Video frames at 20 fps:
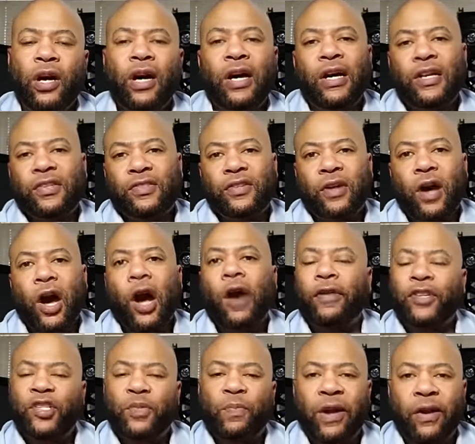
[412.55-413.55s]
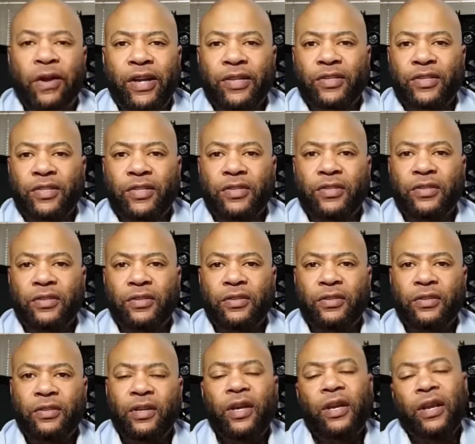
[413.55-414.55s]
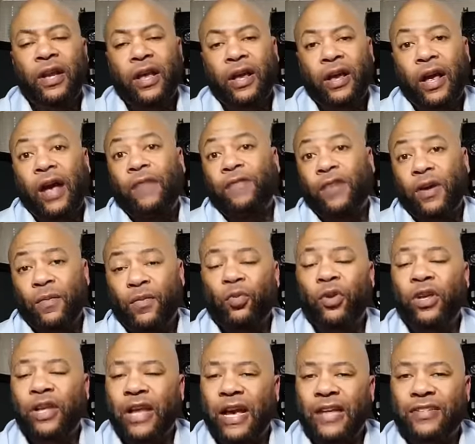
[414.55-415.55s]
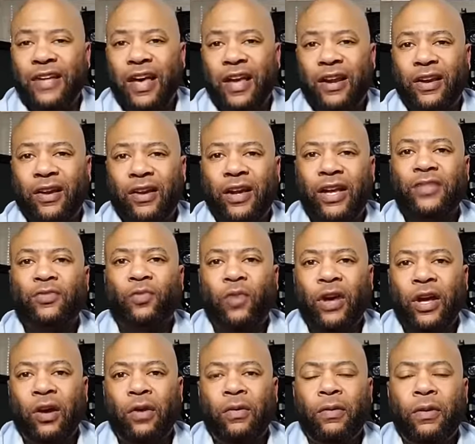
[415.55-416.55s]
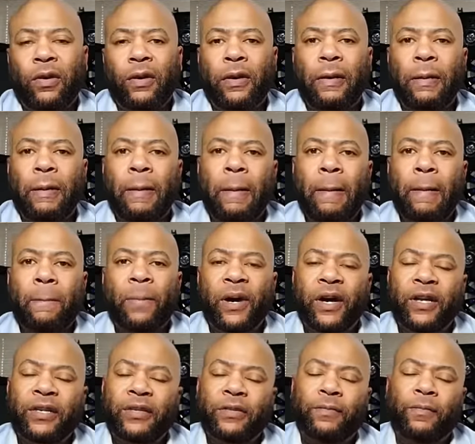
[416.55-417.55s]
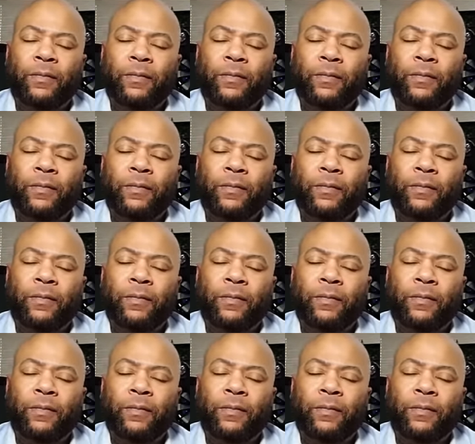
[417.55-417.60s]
us, our experiences and I've come to realize that as well. But